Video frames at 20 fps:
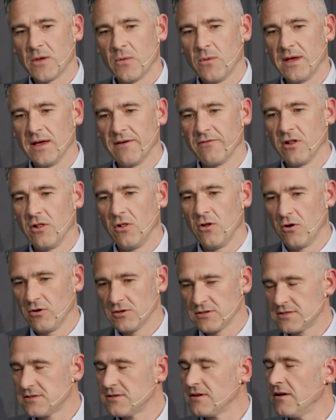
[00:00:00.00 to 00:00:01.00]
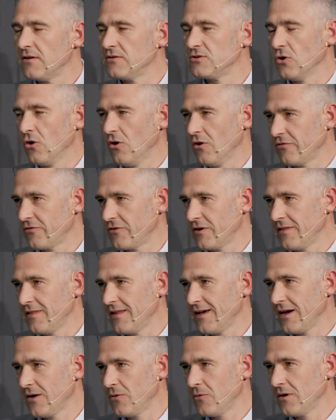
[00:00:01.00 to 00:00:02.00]
we have a lot to offer in
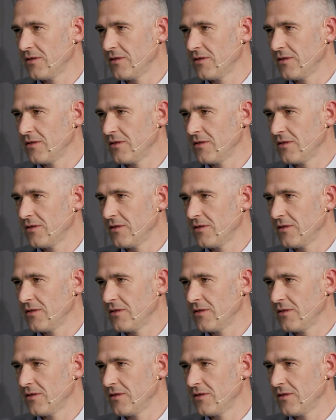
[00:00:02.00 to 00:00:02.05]
that,